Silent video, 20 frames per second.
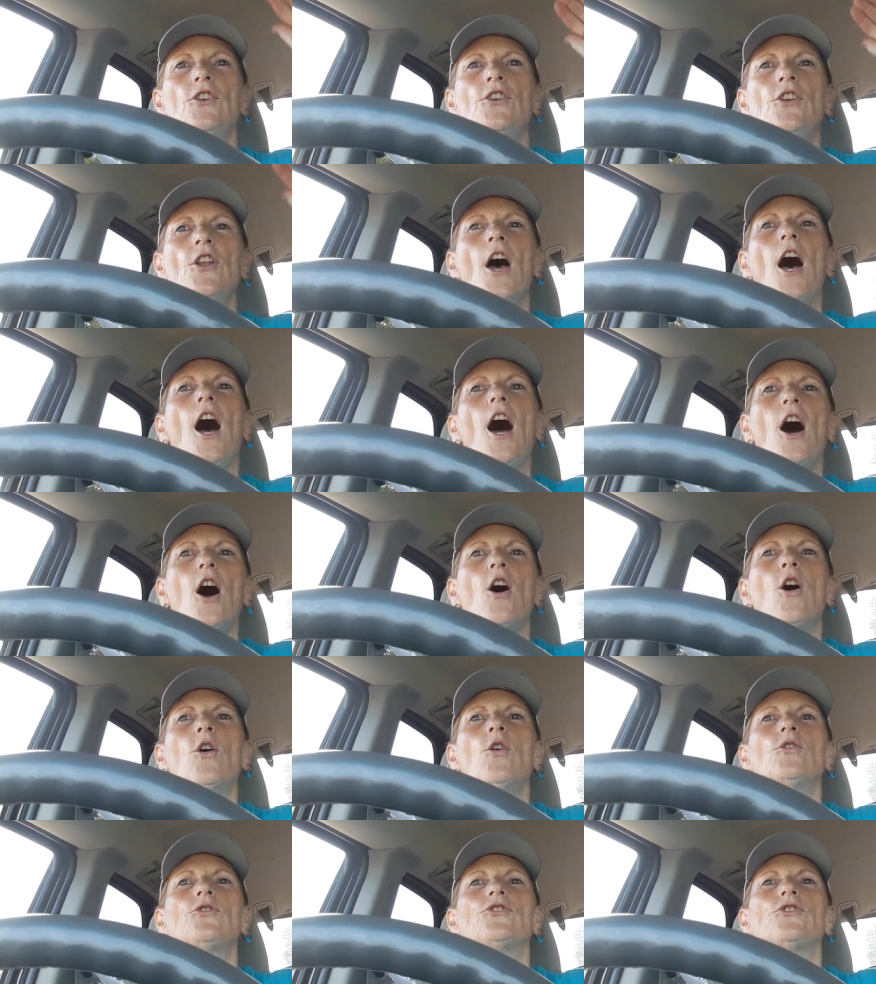
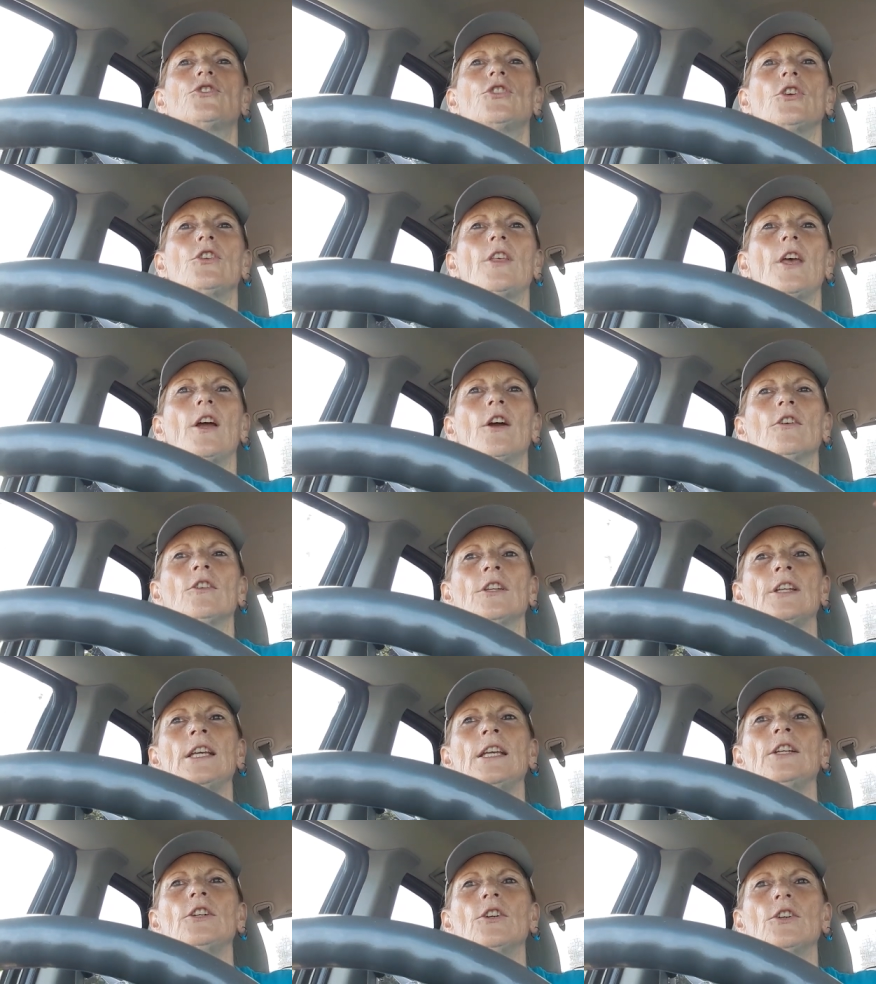no to their
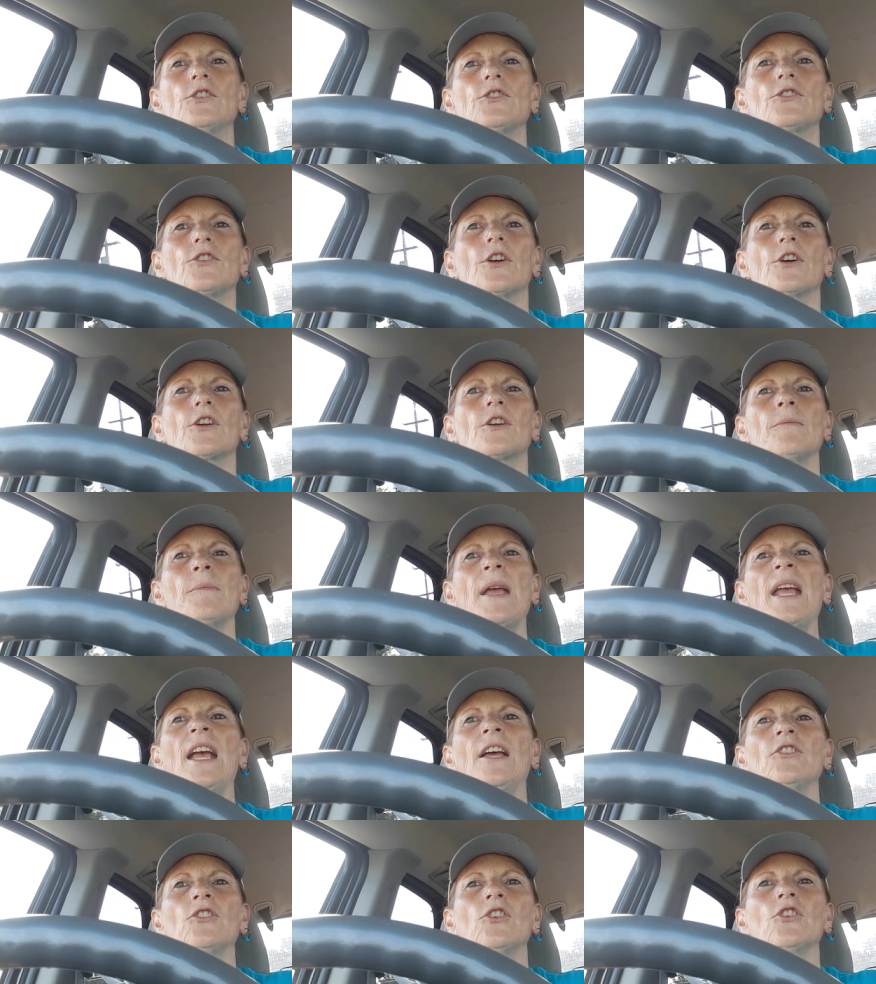leaders, their
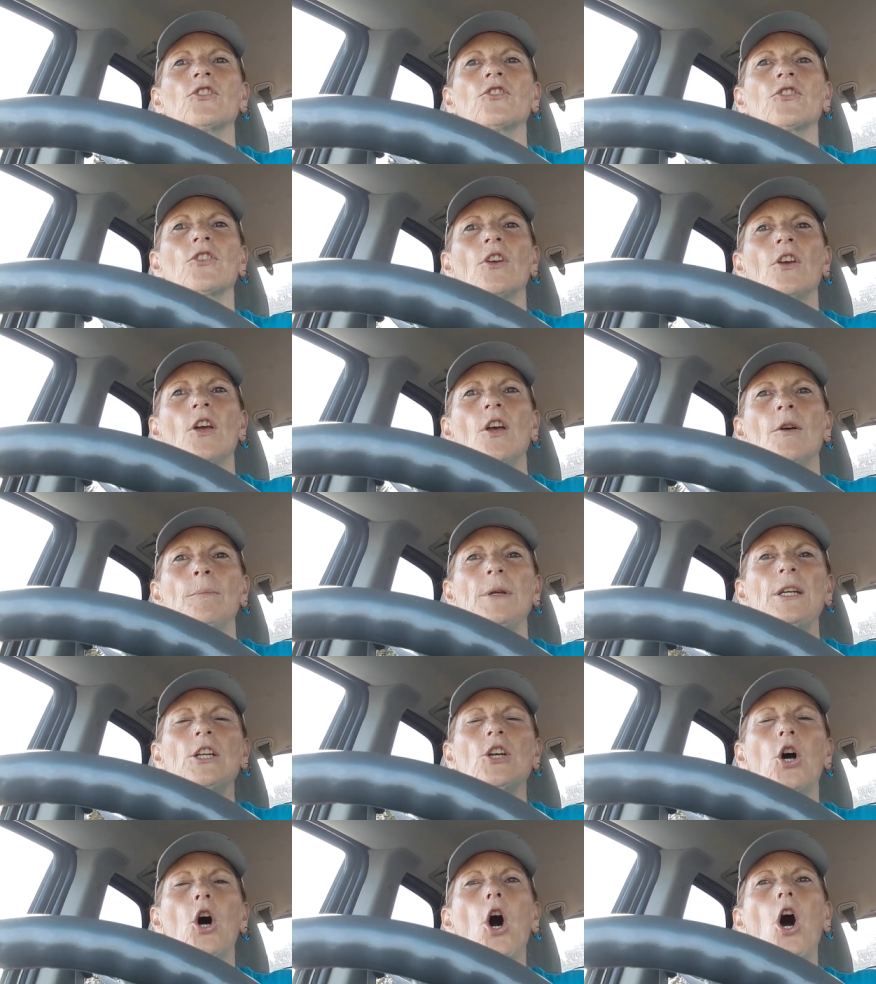commanders,
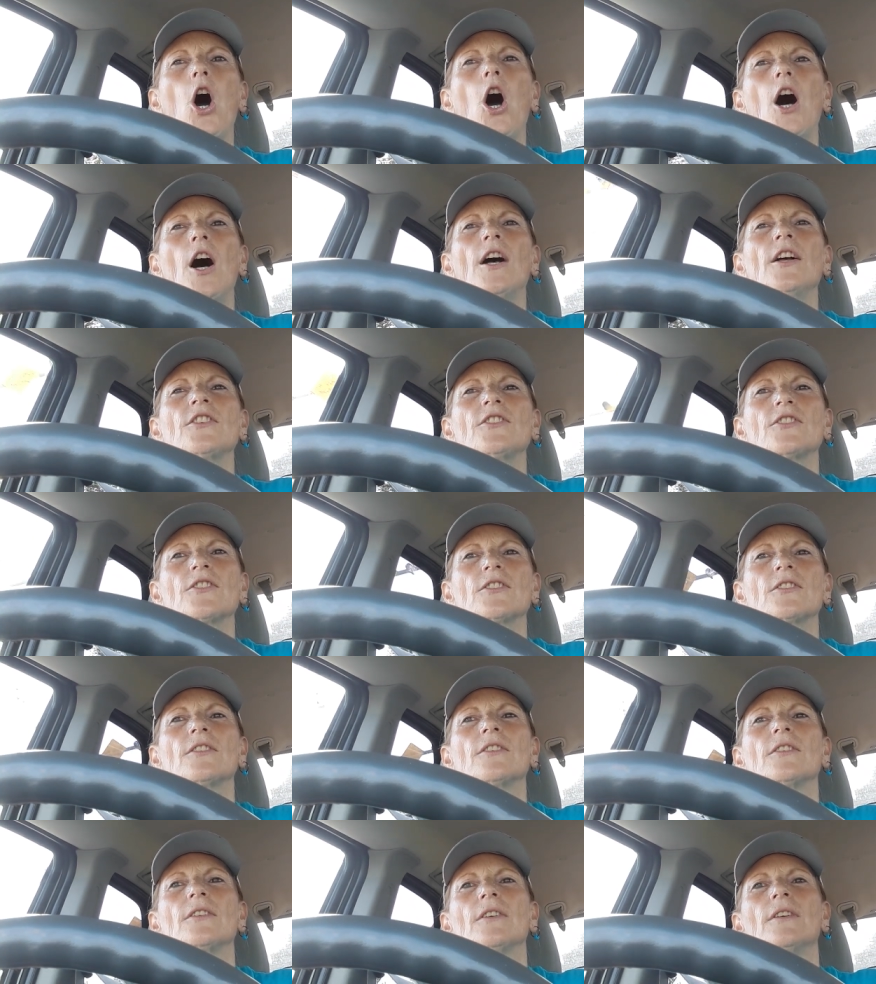because